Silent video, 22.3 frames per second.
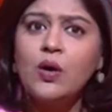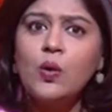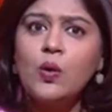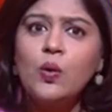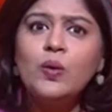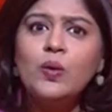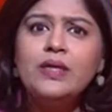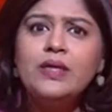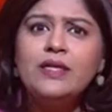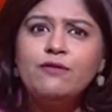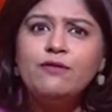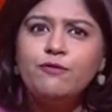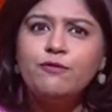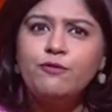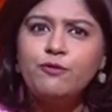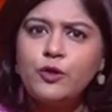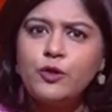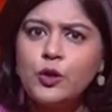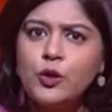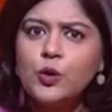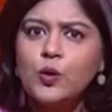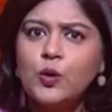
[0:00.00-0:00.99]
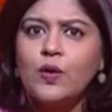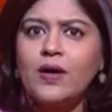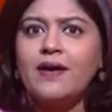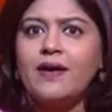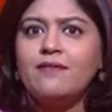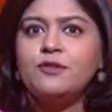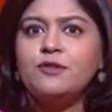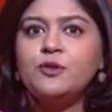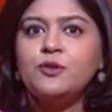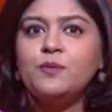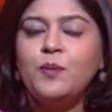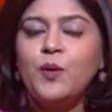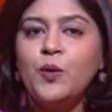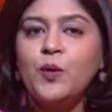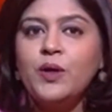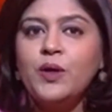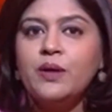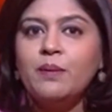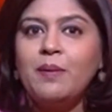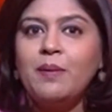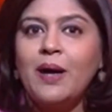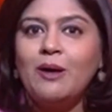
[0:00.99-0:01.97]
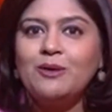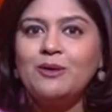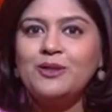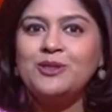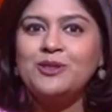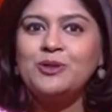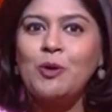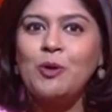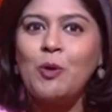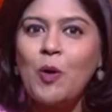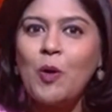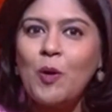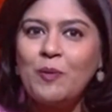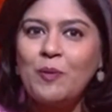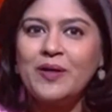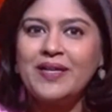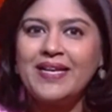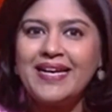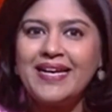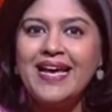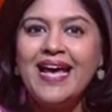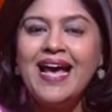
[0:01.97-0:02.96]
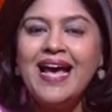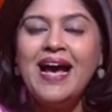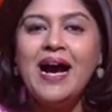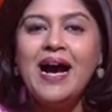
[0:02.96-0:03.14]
only a few have spoken about it openly.